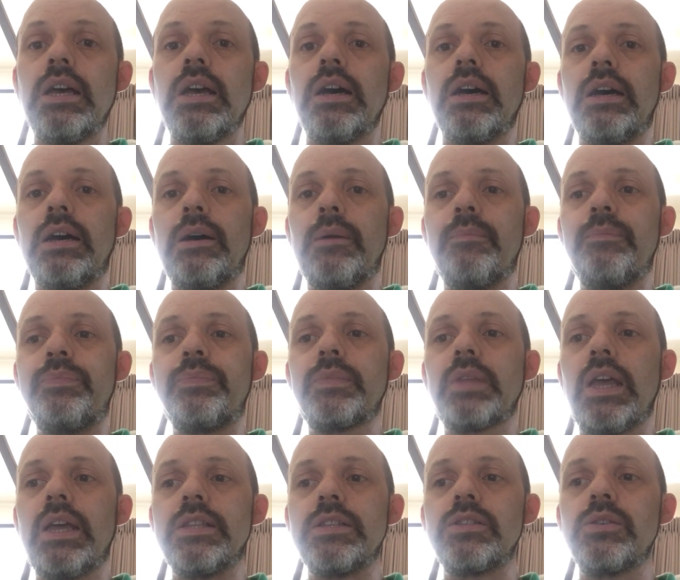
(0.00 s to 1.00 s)
Um,
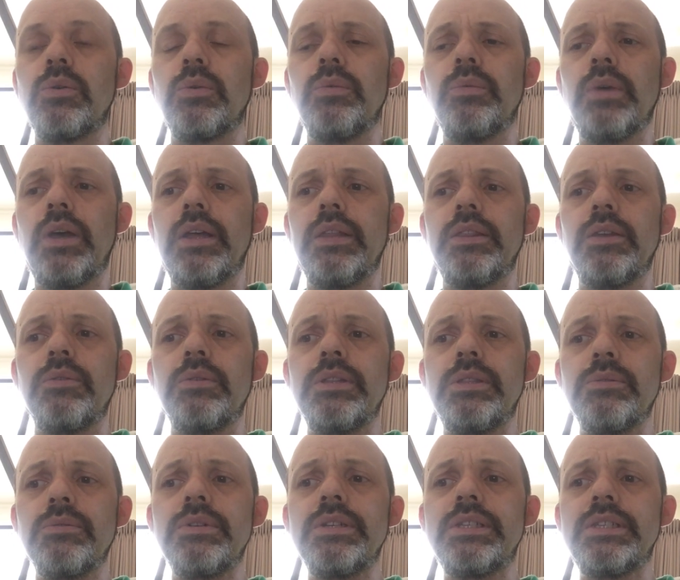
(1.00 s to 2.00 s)
and so there,
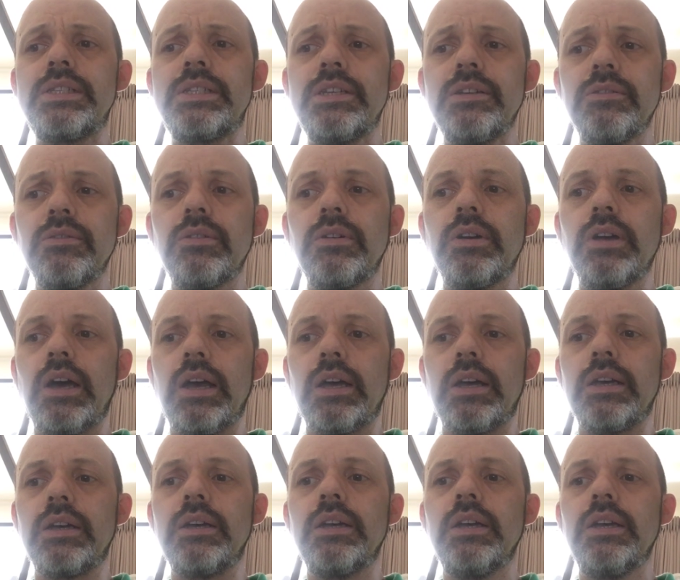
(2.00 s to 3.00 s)
there is still,
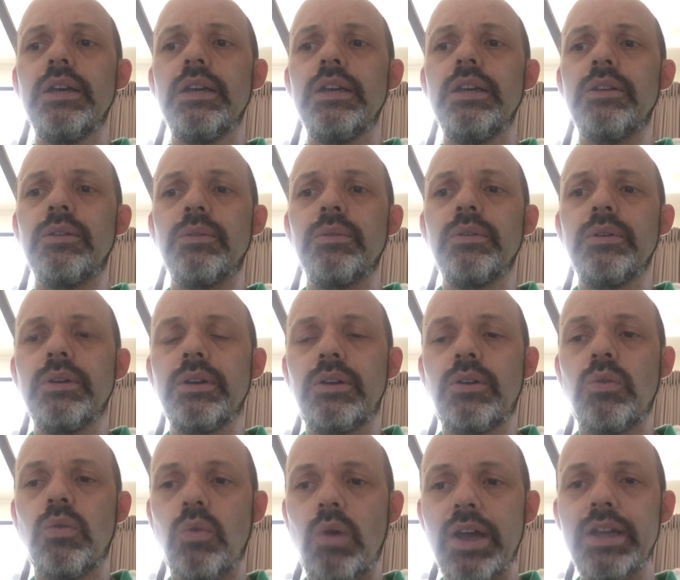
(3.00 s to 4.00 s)
uh, you know,
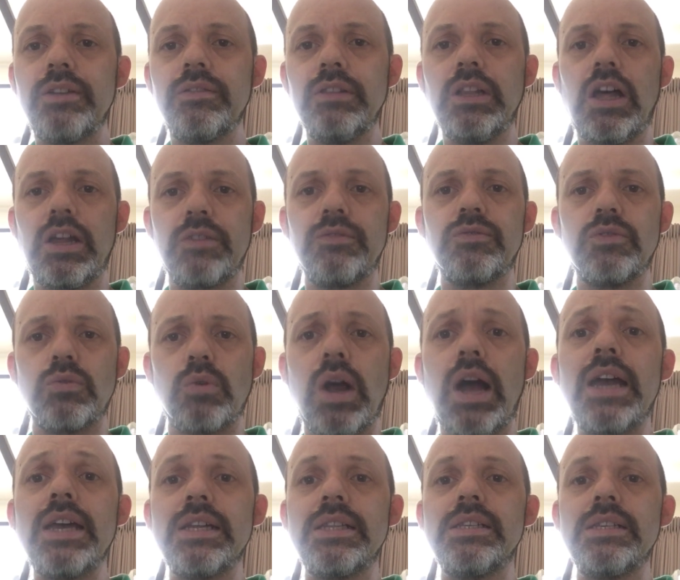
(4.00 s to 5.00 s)
quite a lot of
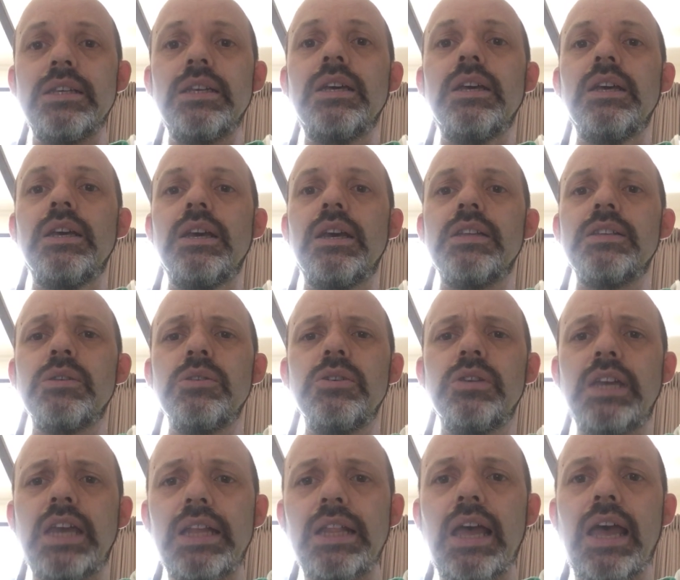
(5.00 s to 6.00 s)
variety. And so you
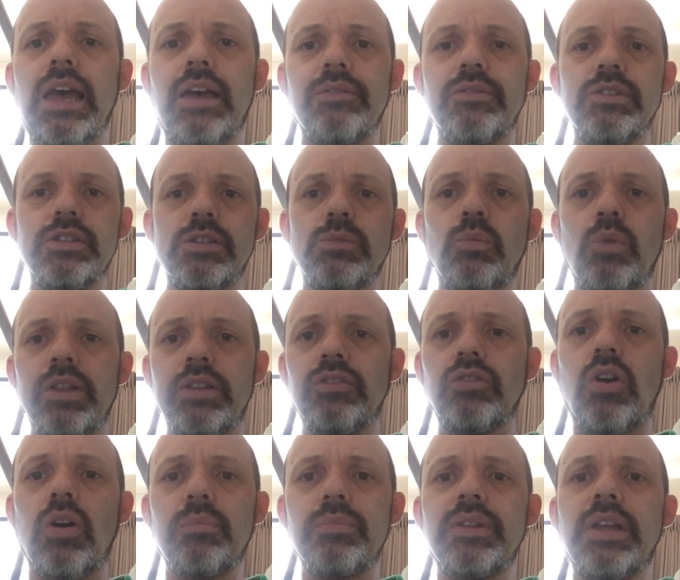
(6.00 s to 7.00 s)
cannot have just one
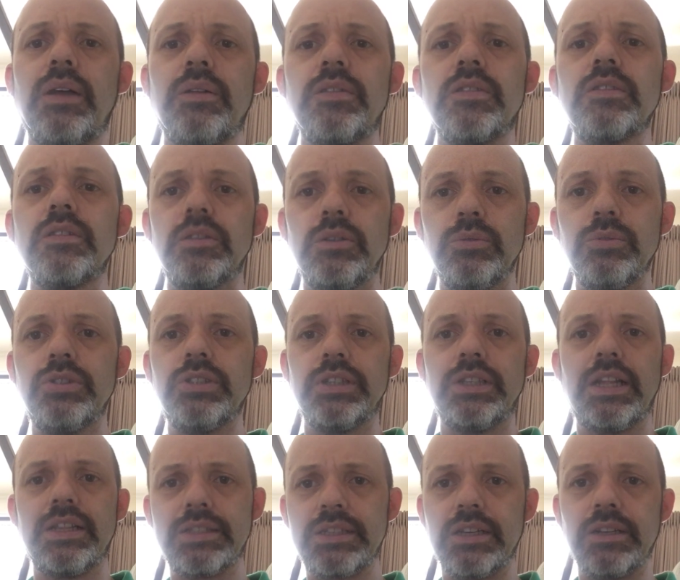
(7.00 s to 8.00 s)
top-down solution
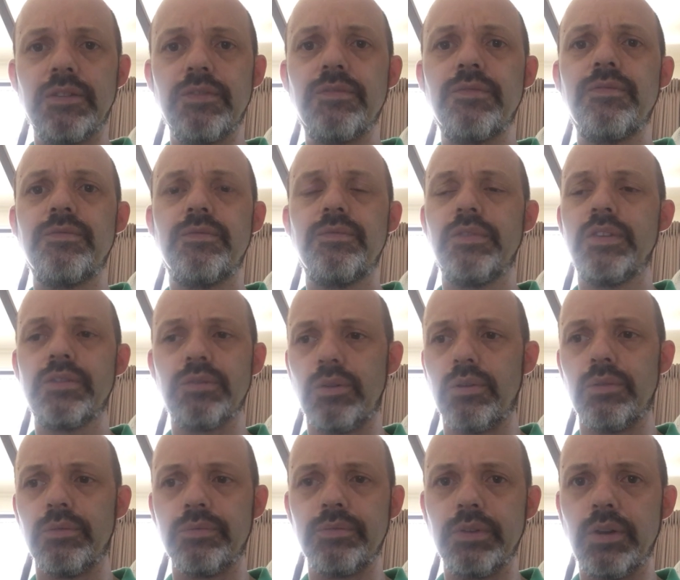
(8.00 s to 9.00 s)
that's going to
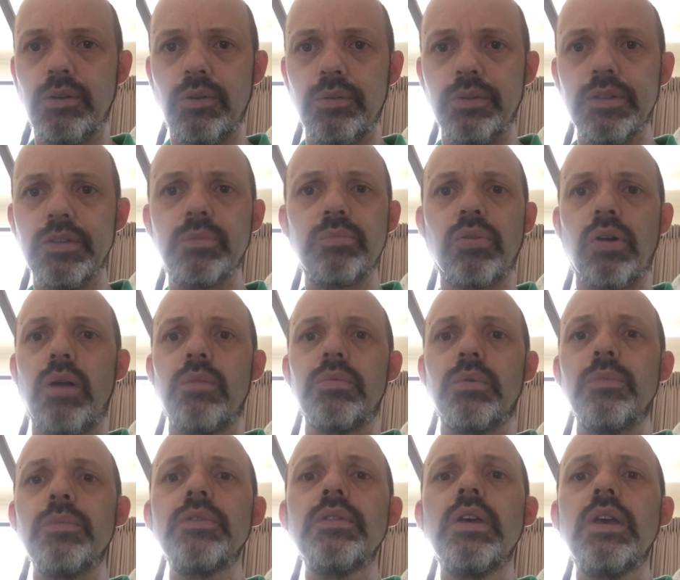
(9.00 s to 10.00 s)
solve all these
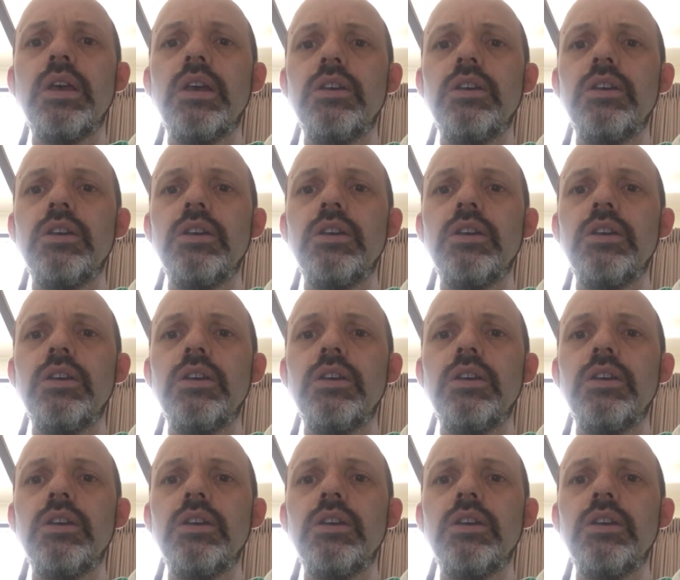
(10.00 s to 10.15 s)
problems.